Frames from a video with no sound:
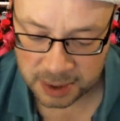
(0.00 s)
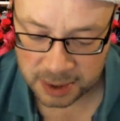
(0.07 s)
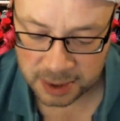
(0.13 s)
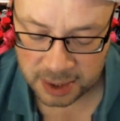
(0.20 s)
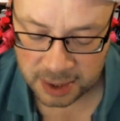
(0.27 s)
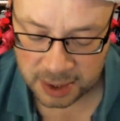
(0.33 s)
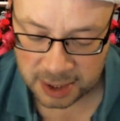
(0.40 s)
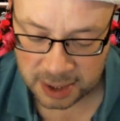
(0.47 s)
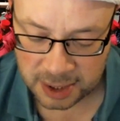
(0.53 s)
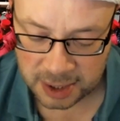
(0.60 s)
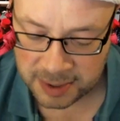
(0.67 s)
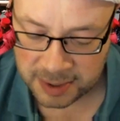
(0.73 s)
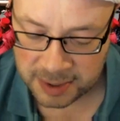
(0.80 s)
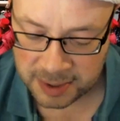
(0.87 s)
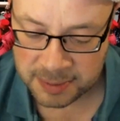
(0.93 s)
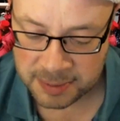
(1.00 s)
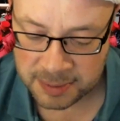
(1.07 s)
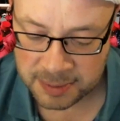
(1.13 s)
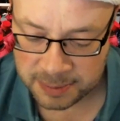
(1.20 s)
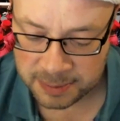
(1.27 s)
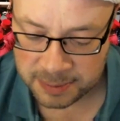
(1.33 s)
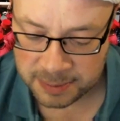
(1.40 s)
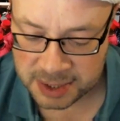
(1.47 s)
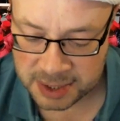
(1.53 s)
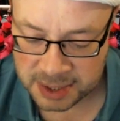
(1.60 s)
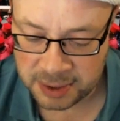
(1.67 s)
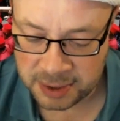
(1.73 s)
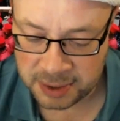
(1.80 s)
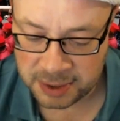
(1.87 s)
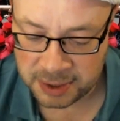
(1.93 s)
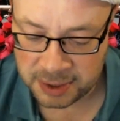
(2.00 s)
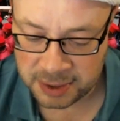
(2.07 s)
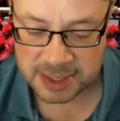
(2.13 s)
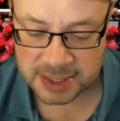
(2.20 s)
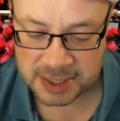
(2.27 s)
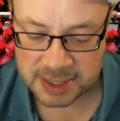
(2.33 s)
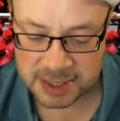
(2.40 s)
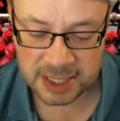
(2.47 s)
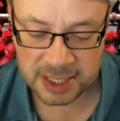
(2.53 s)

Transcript: Imam al-Busiri seeks